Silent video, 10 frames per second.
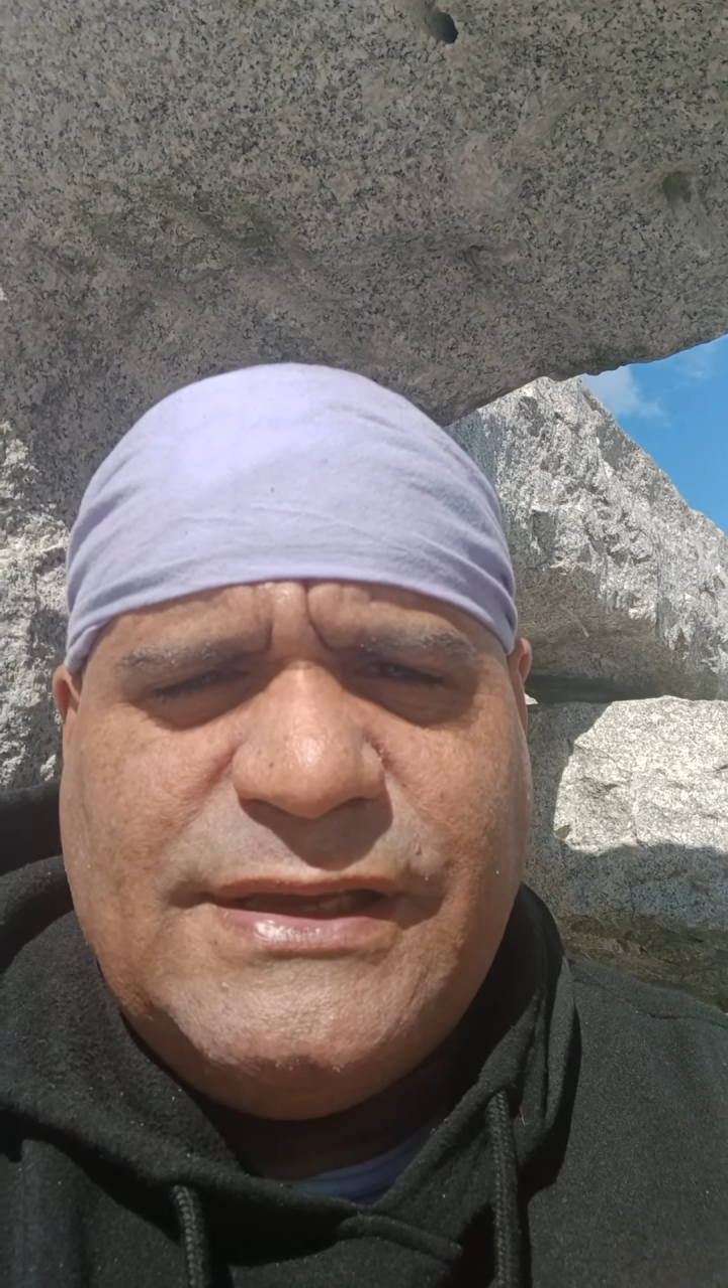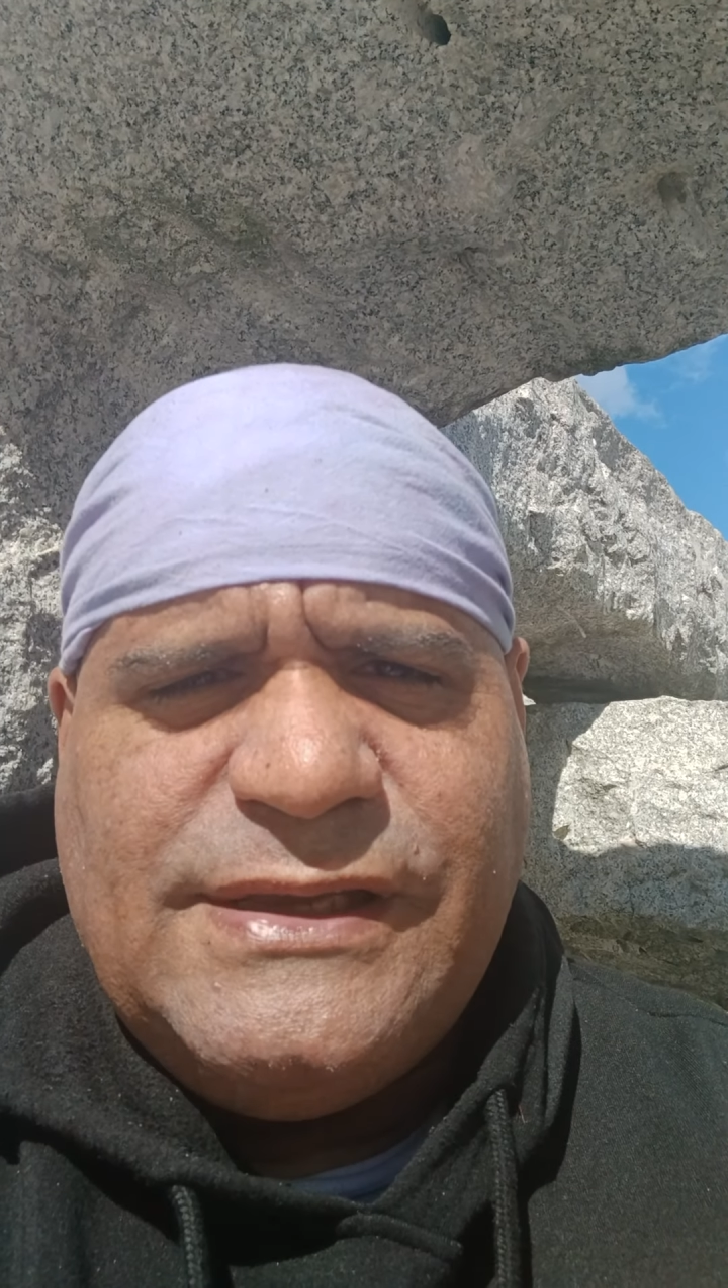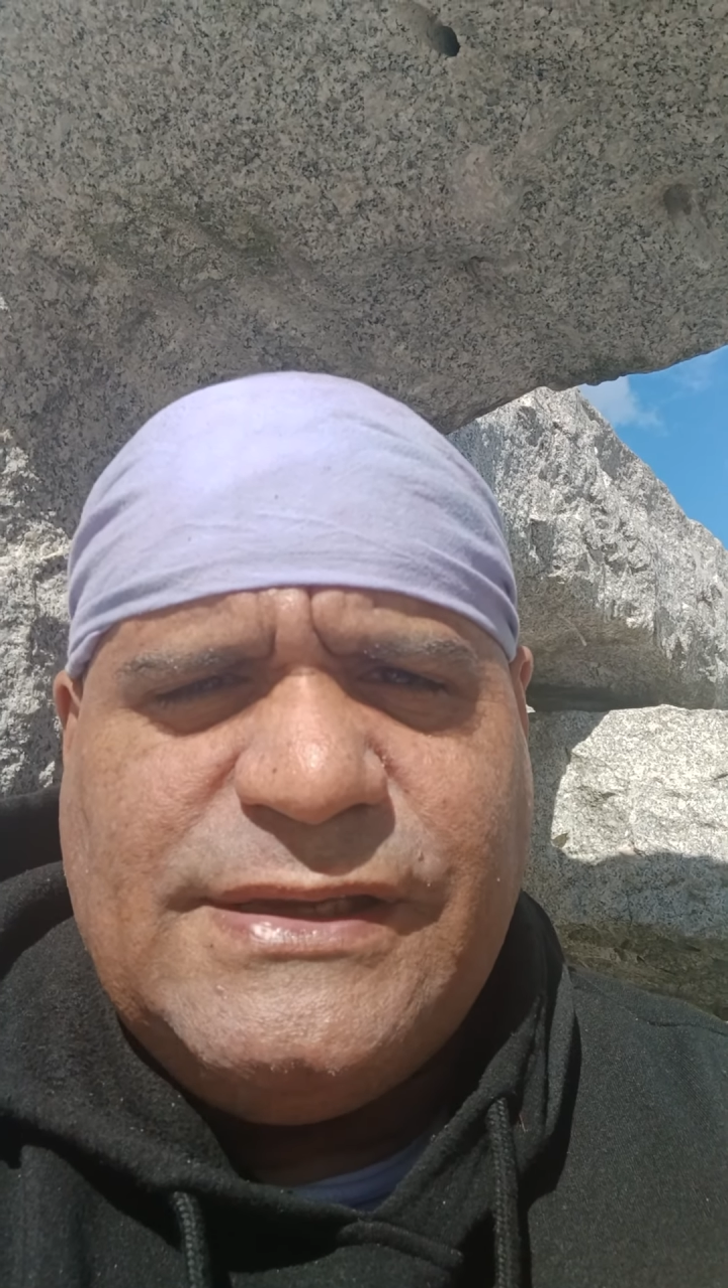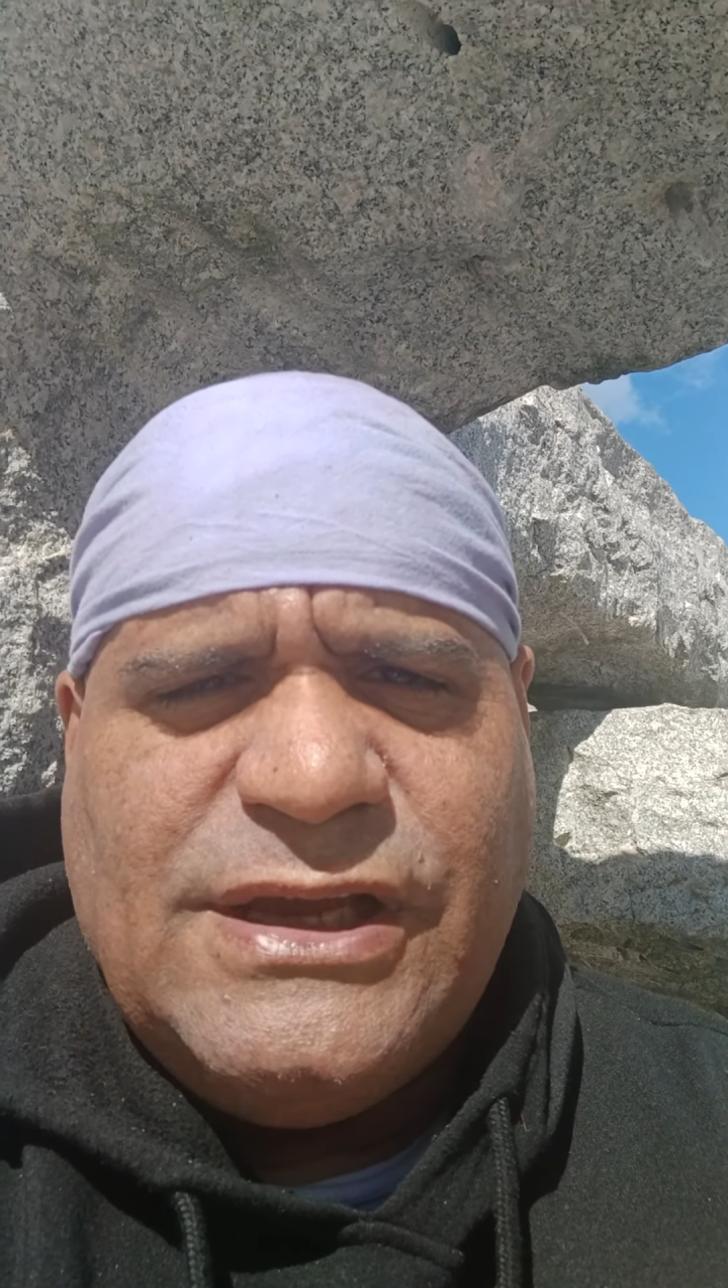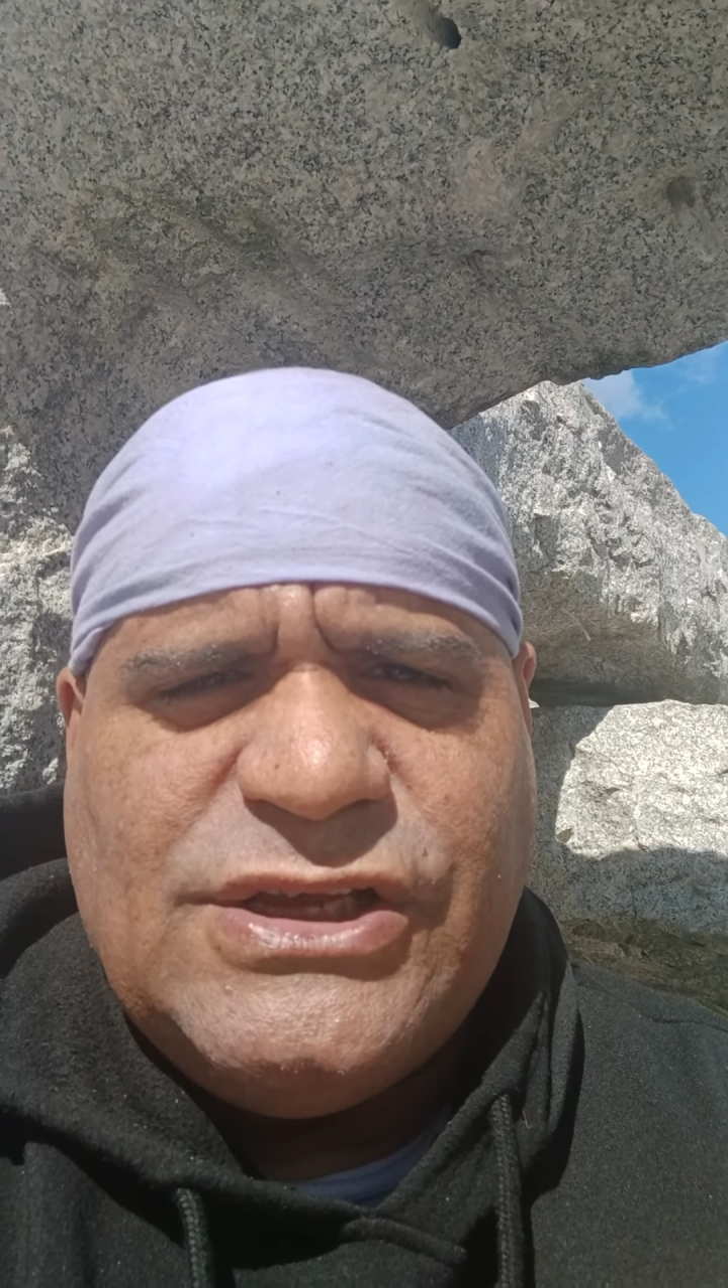
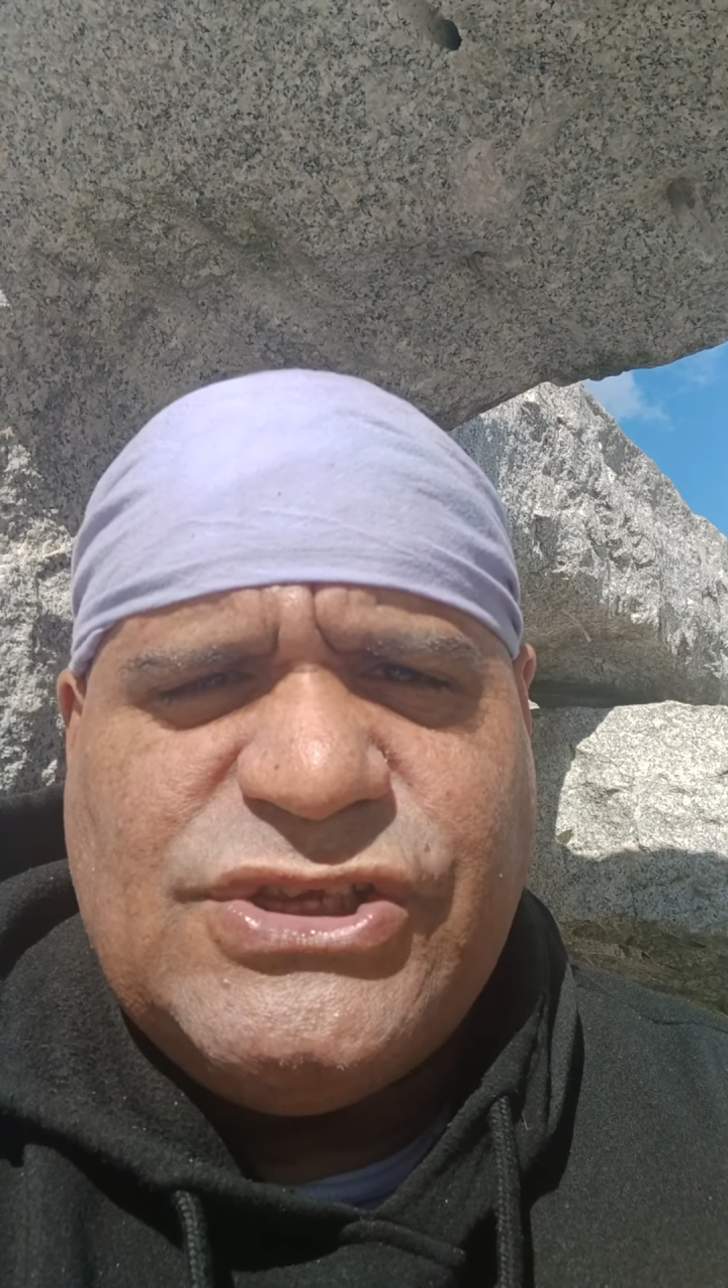in a